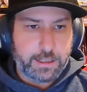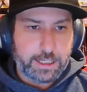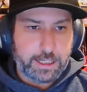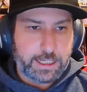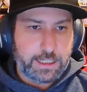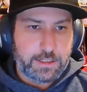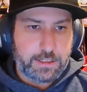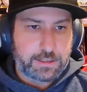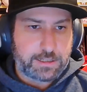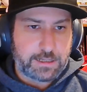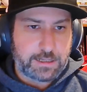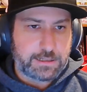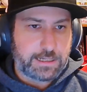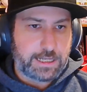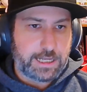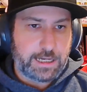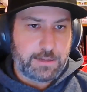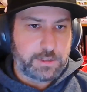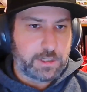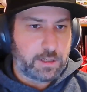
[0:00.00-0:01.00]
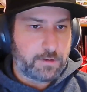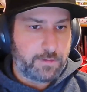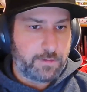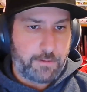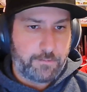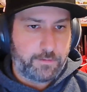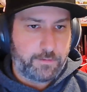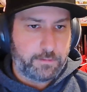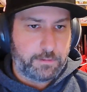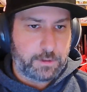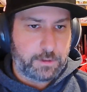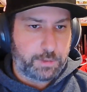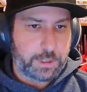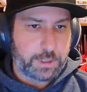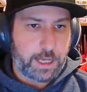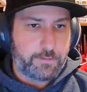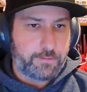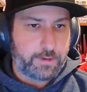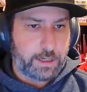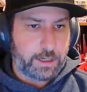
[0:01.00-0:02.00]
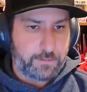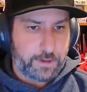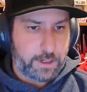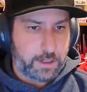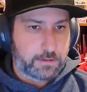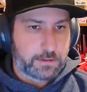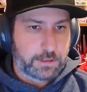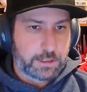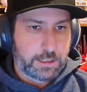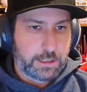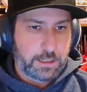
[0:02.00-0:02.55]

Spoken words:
Like, he just doesn't get himself up to play VFL.